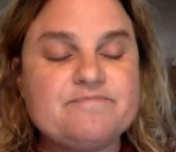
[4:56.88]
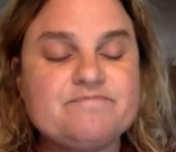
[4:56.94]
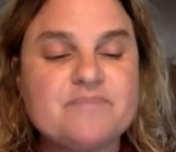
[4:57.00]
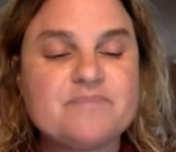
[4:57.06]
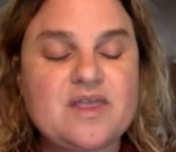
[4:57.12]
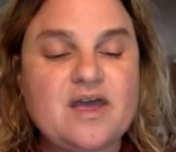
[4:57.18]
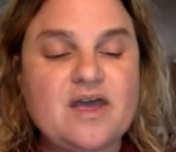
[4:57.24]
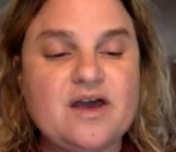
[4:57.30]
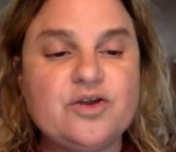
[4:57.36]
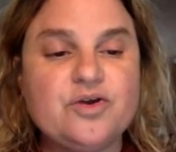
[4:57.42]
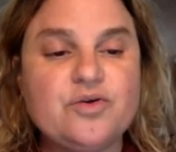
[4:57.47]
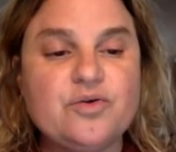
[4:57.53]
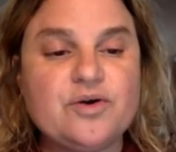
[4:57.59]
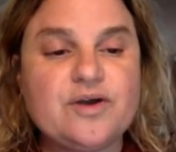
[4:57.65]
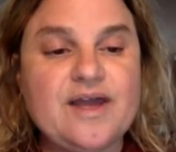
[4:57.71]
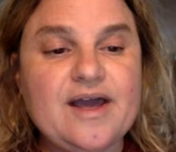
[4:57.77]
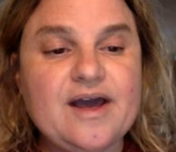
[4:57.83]

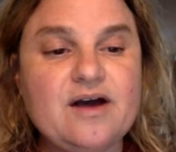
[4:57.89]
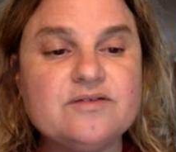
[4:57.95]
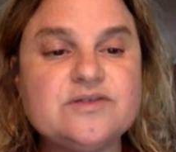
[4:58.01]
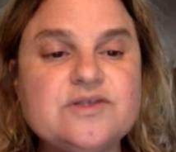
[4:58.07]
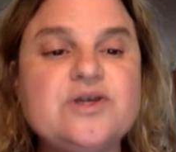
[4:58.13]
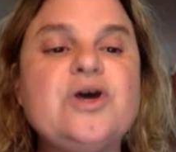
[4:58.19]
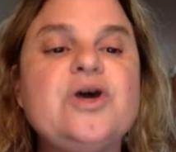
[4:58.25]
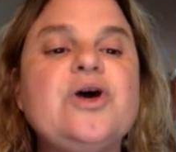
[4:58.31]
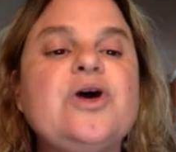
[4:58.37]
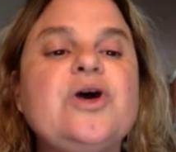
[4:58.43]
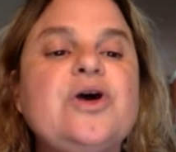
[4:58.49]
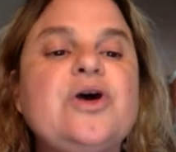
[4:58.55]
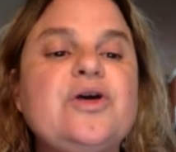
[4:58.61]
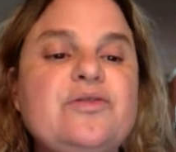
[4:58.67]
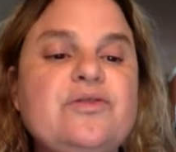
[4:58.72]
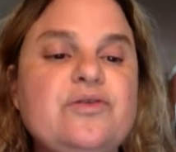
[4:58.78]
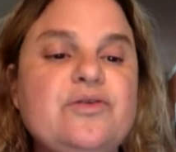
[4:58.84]
account,
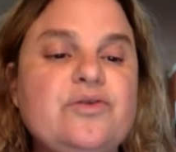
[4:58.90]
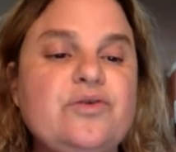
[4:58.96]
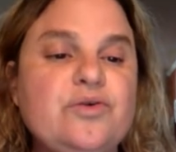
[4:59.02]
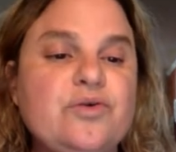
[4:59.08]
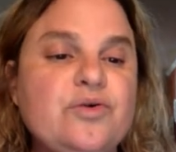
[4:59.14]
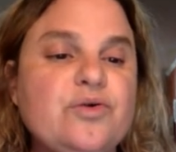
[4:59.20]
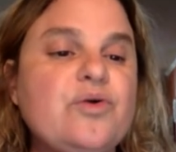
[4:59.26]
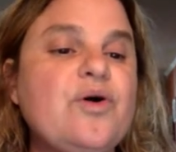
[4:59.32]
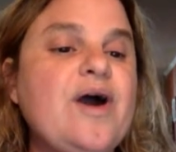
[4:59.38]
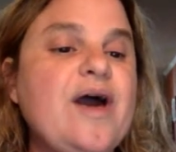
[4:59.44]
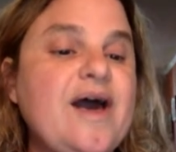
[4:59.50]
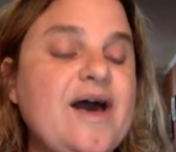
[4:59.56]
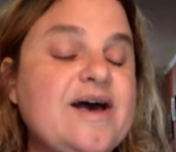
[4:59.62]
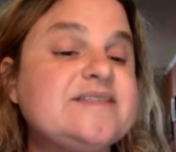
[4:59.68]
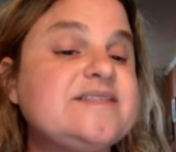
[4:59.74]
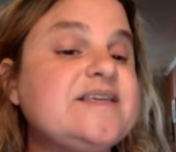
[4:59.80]
Google has